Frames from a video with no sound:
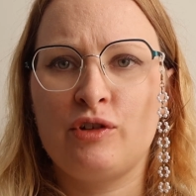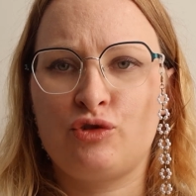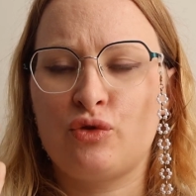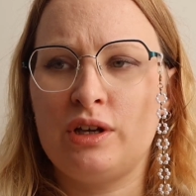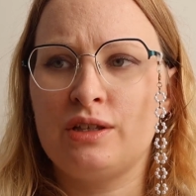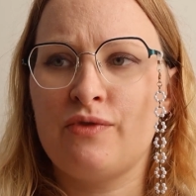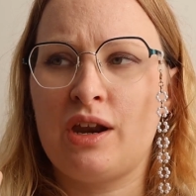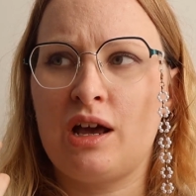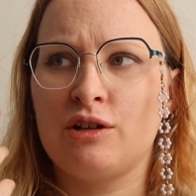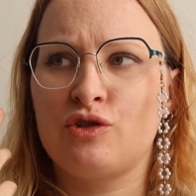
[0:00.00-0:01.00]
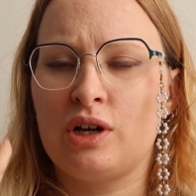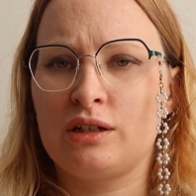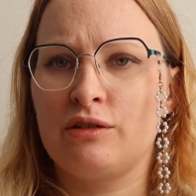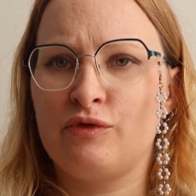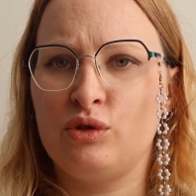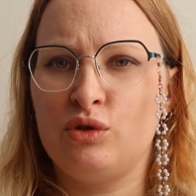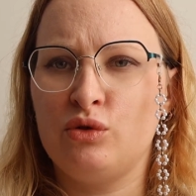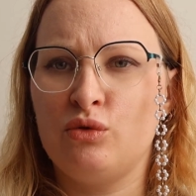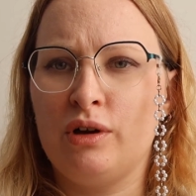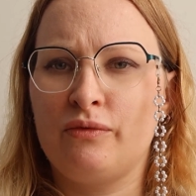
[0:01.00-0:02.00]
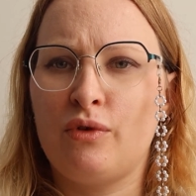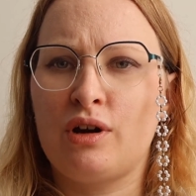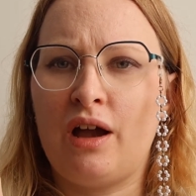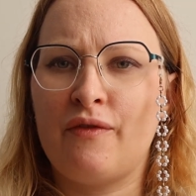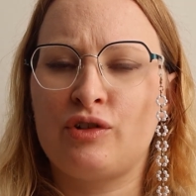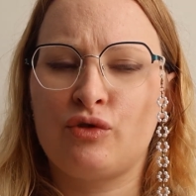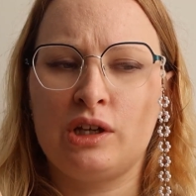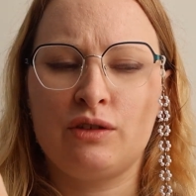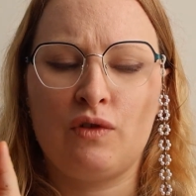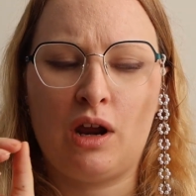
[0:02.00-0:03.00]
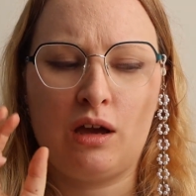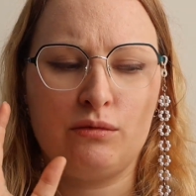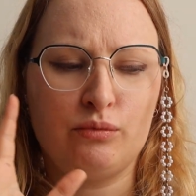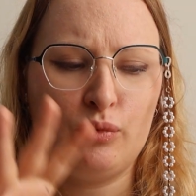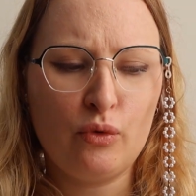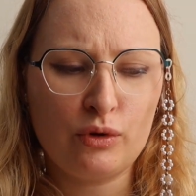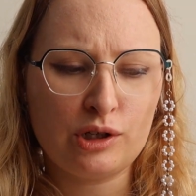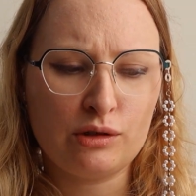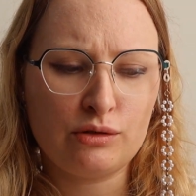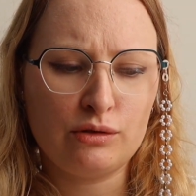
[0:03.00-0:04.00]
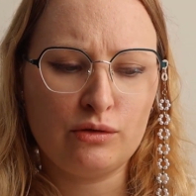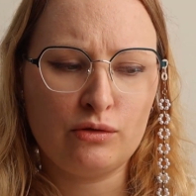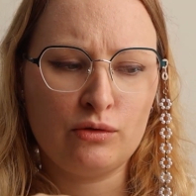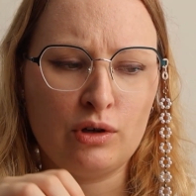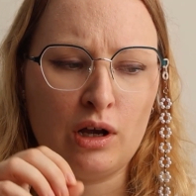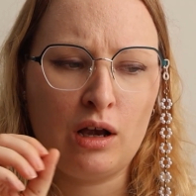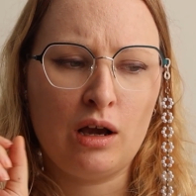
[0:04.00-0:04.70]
the traits that are attractive to you and what are the traits that are important to you,